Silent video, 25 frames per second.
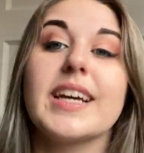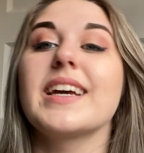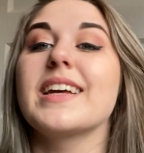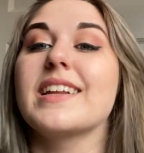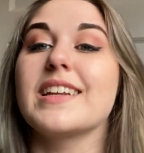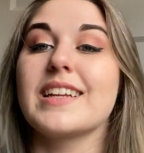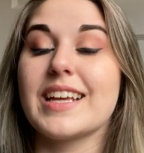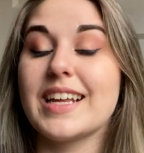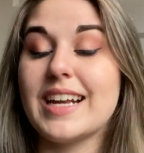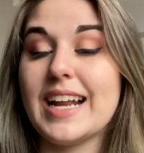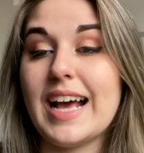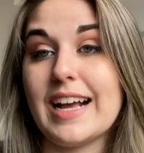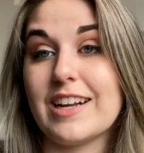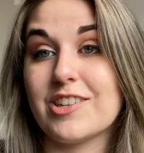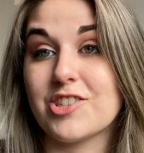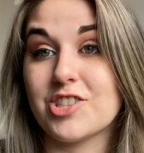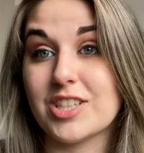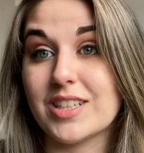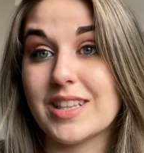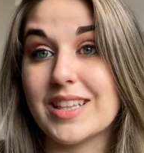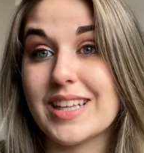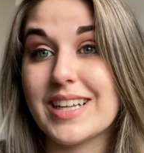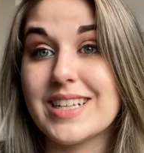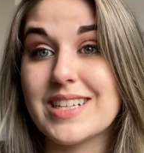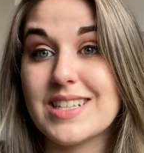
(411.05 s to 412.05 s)
and can
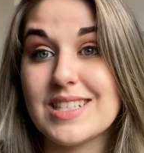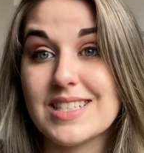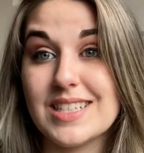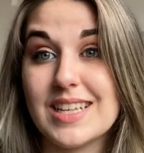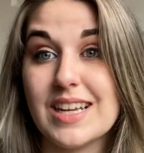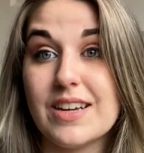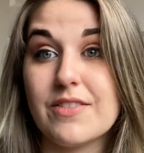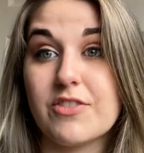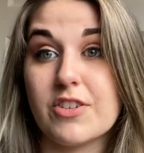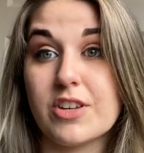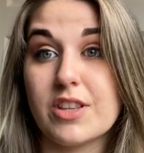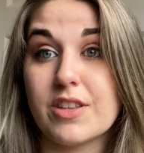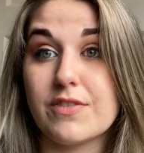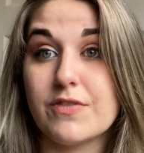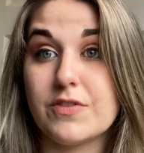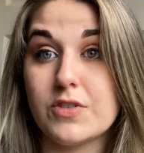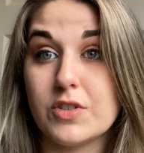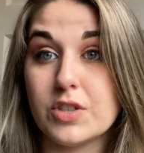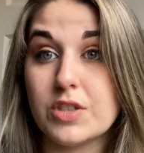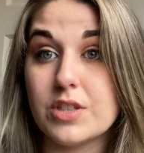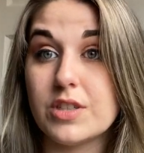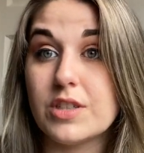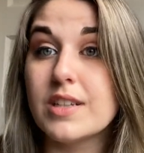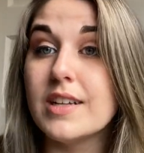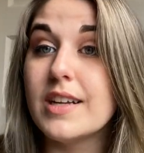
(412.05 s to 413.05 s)
actually let it sit for the
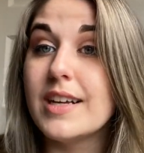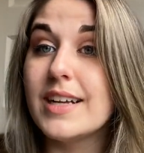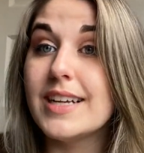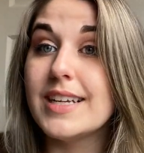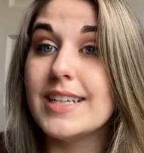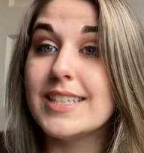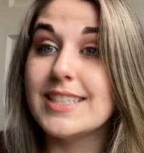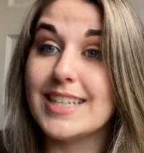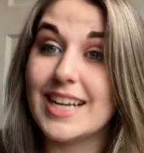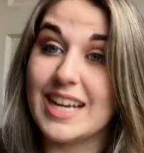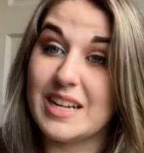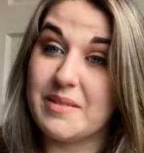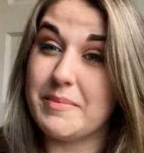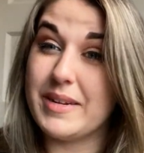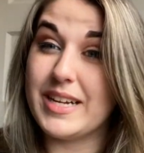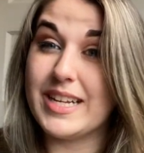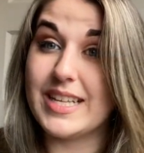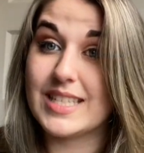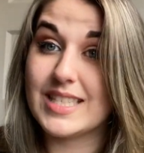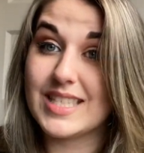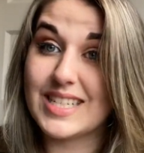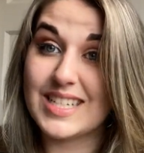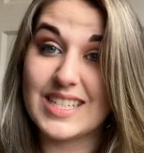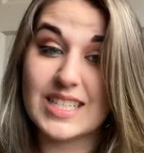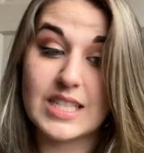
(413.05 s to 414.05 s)
full ten
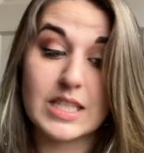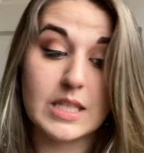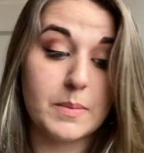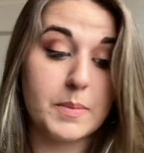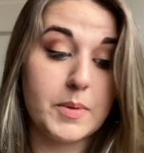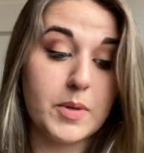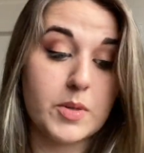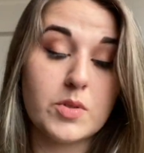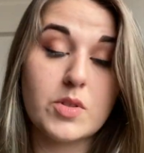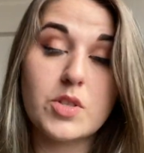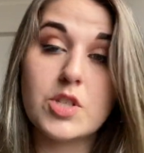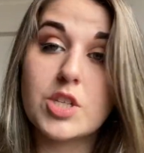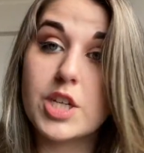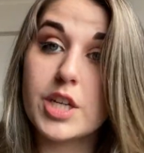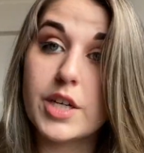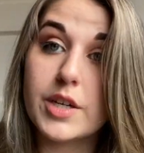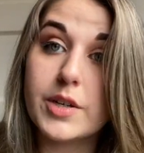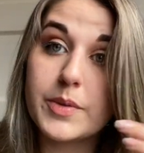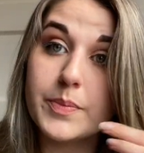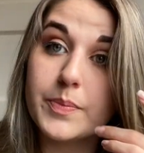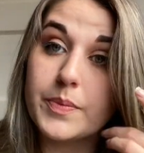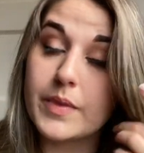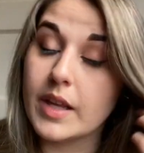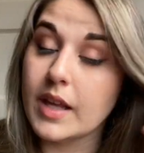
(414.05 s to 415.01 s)
minutes that it's supposed to.